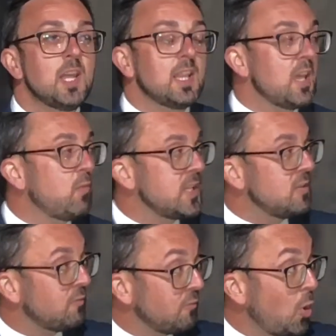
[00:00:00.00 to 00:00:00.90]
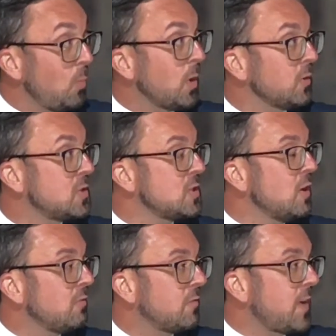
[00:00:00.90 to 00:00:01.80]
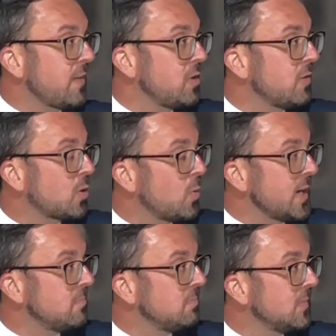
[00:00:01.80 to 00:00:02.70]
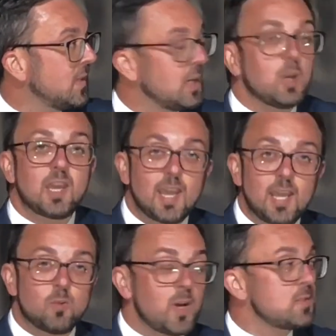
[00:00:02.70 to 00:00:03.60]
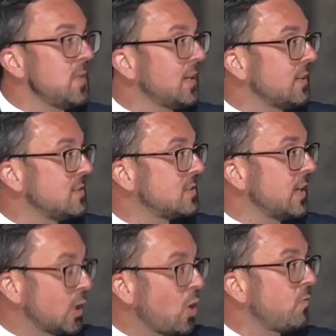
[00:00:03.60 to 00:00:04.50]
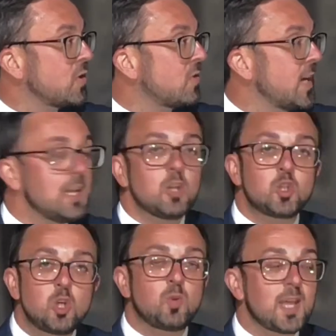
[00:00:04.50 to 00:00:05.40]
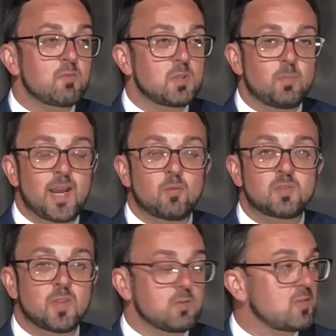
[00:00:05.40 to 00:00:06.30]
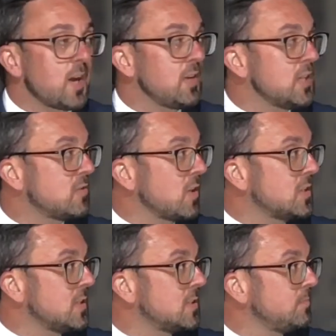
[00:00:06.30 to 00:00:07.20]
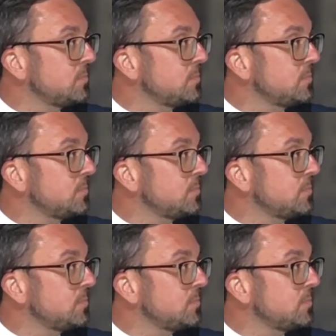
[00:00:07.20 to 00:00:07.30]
They've waited 4 months for 500 quid. In the West Midlands, in Coventry, £2,000 for those driving instructors.